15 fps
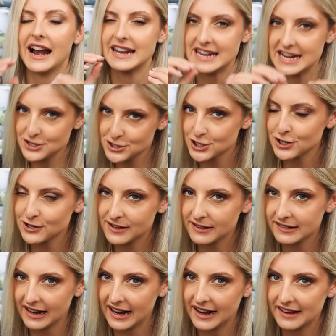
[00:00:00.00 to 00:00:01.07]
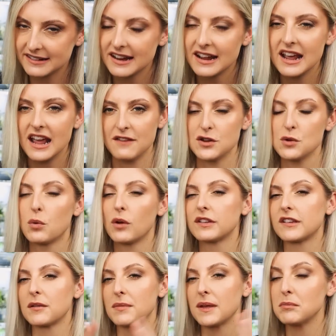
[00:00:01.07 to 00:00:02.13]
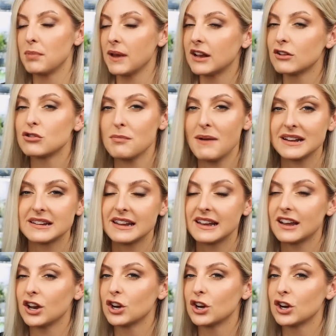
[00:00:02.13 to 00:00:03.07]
I need you to understand, if you want something big and dramatic